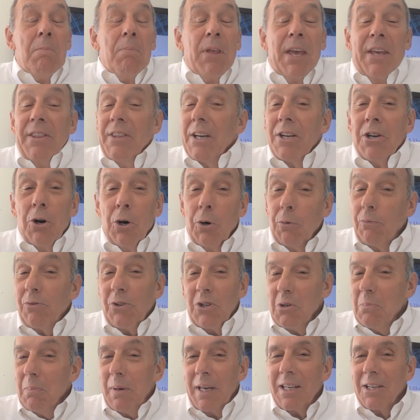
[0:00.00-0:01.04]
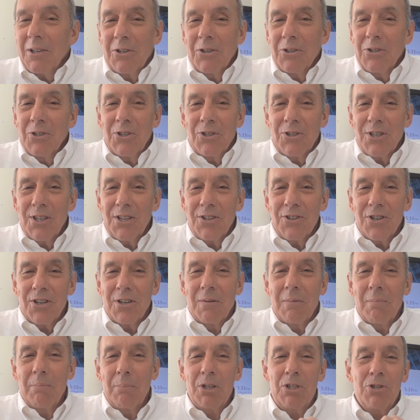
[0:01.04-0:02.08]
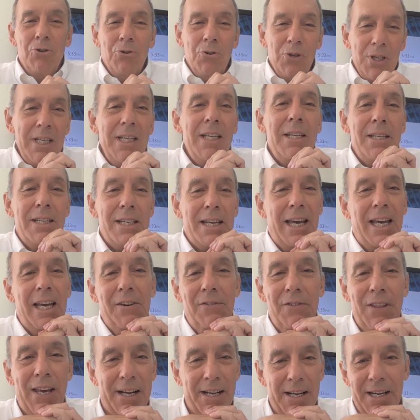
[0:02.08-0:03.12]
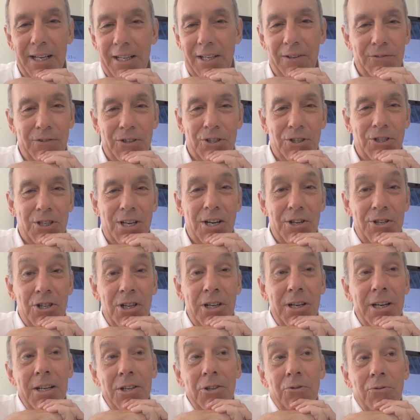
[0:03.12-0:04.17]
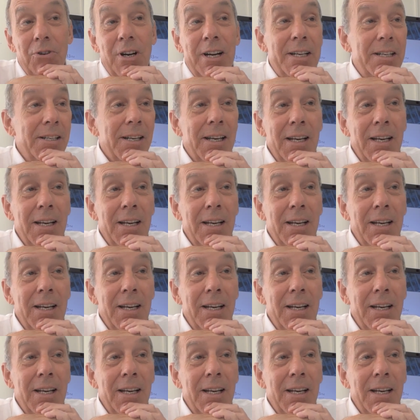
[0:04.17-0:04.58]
And then hopefully you make a good decision. But you need to have that kind of discussion. And you're right,